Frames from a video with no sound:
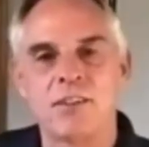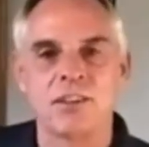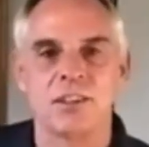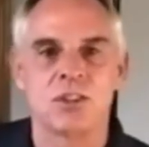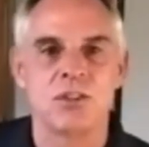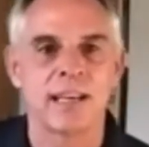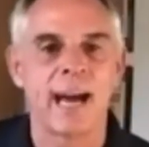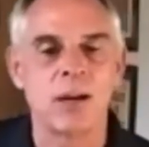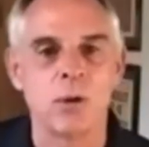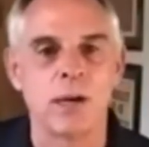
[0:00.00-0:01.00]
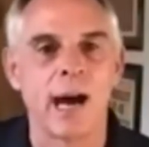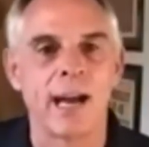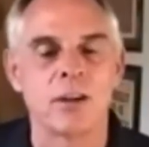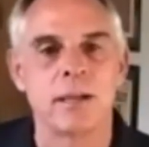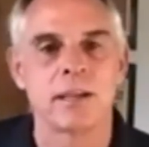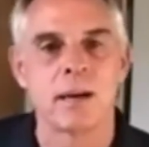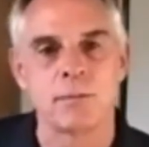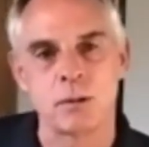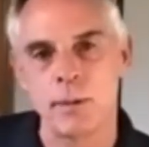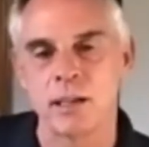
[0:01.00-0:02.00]
and the guy who had hired me to come
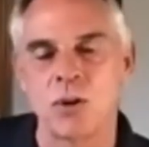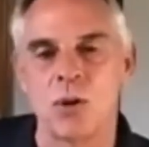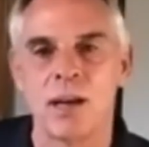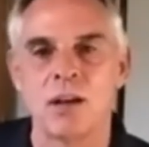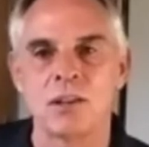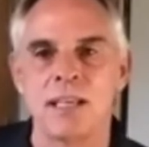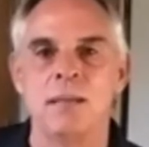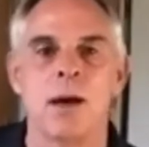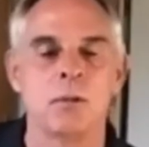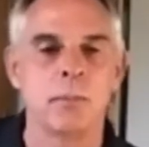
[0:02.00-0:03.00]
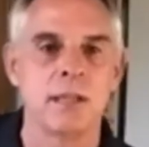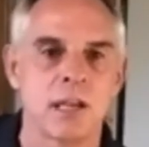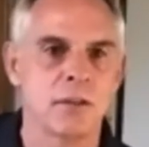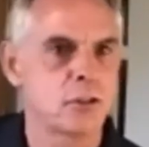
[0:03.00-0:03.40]
speak at Cornell emailed me and said,